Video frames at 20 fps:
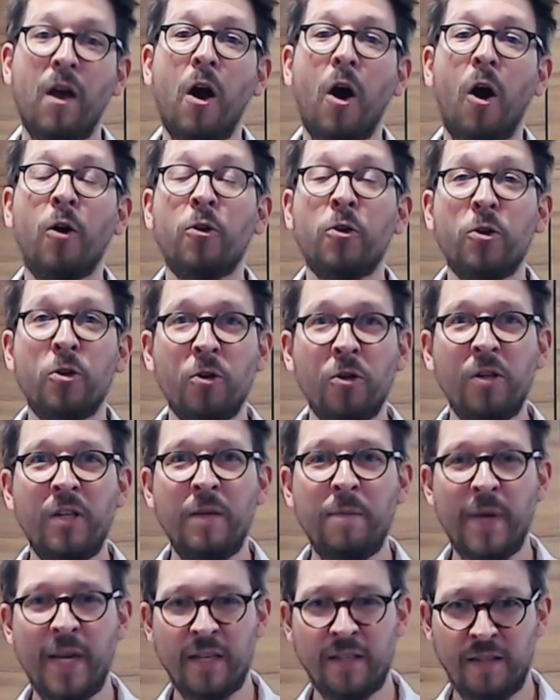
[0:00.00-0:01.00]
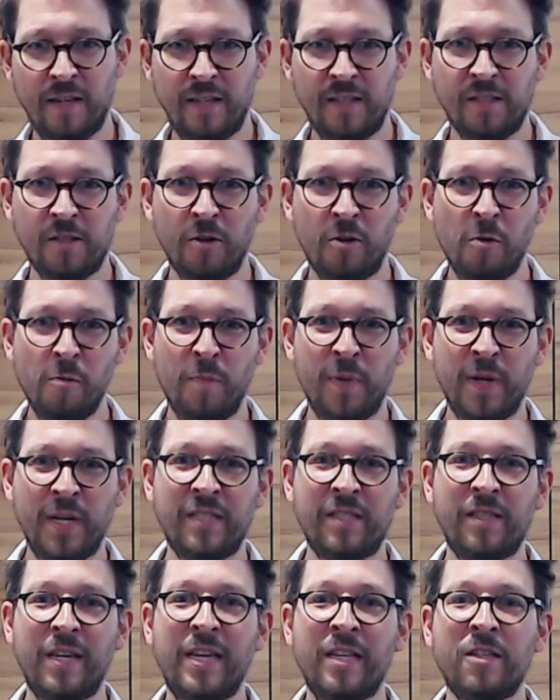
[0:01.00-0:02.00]
On a yearly basis, the
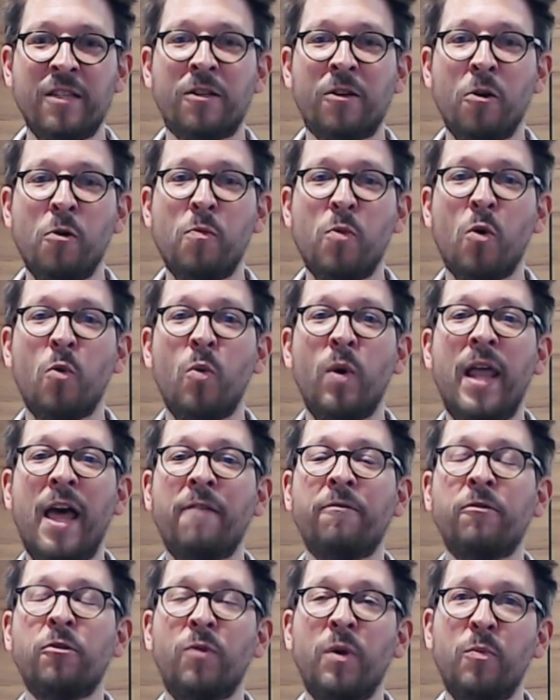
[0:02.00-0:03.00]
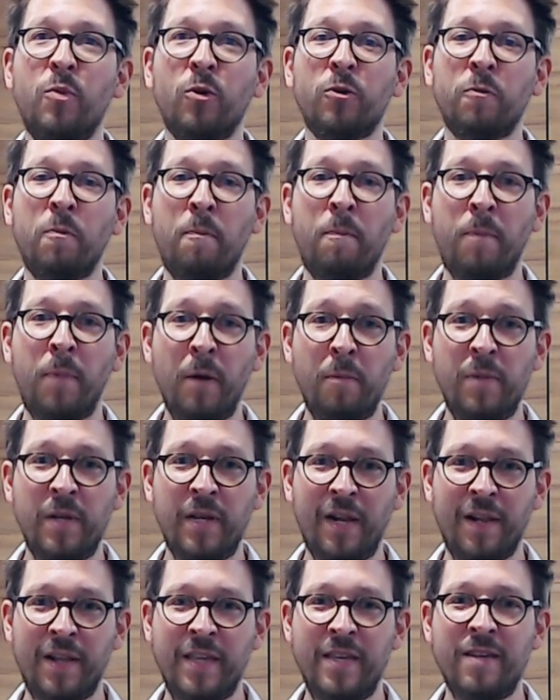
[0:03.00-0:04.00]
companies in scope will have to report
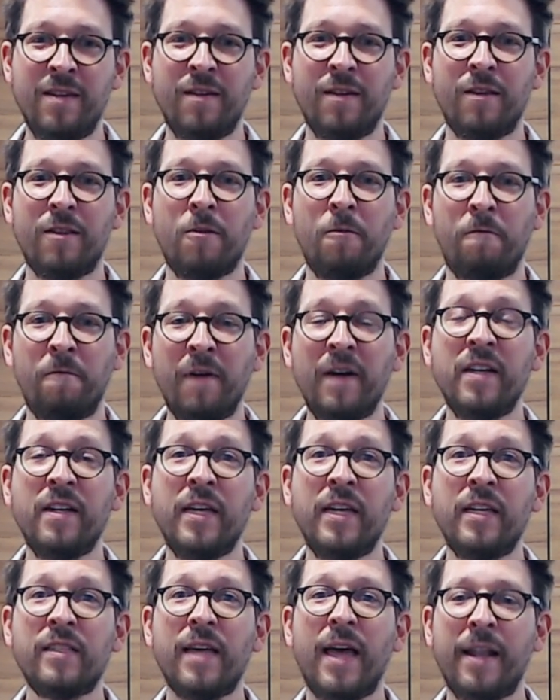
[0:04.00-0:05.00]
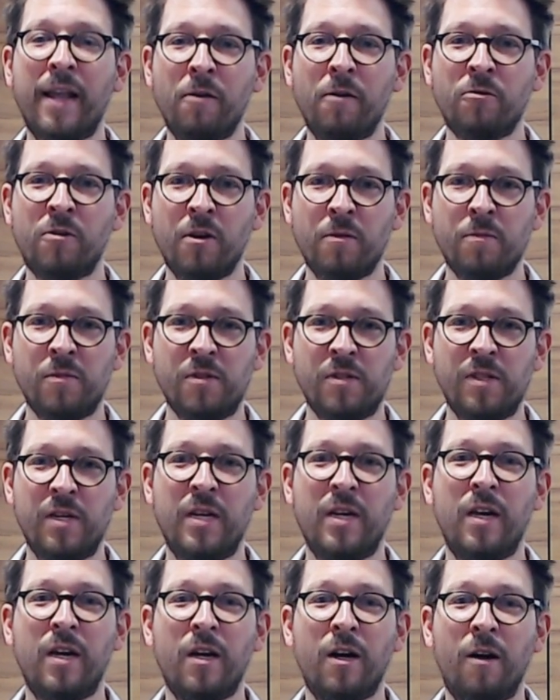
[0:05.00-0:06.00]
publicly the findings and outcomes
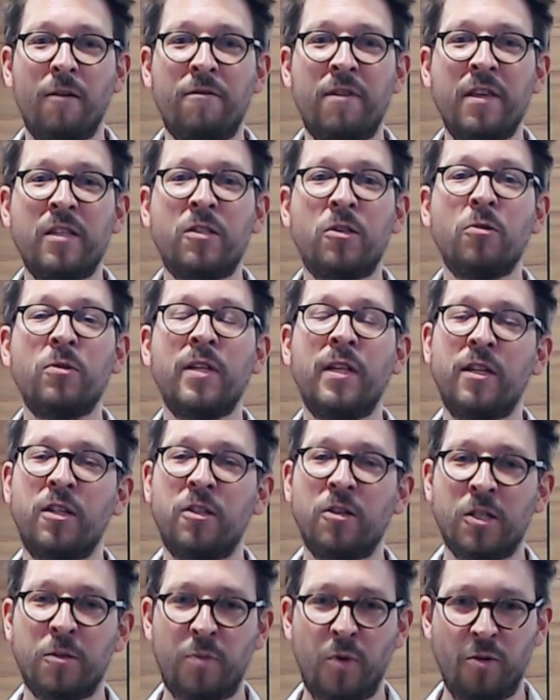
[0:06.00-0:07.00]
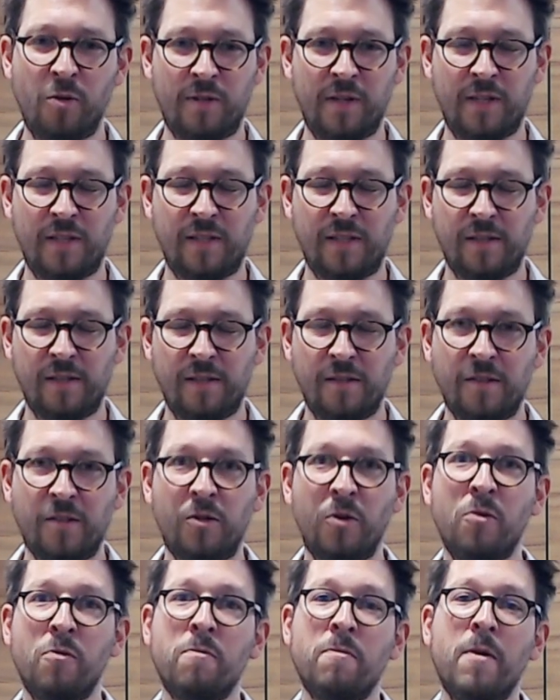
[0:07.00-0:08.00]
of this due diligence process.
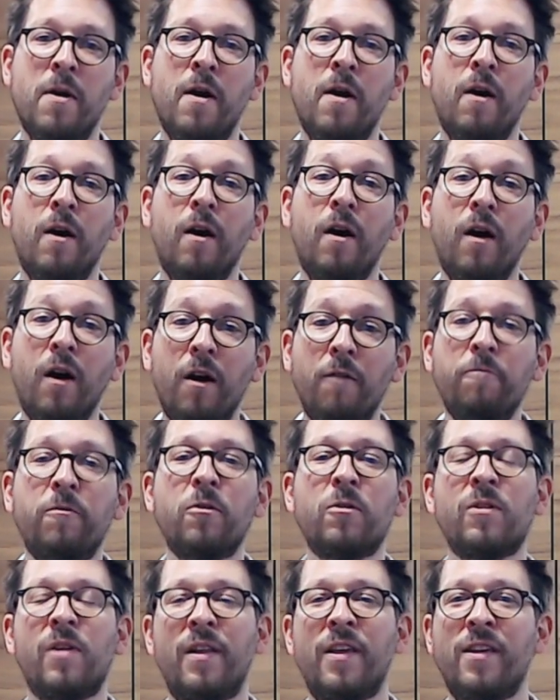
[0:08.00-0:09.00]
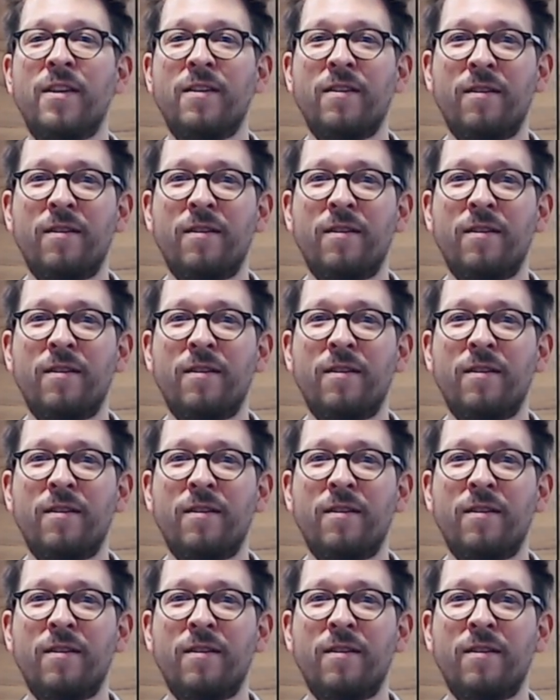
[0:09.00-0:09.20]
So, obviously,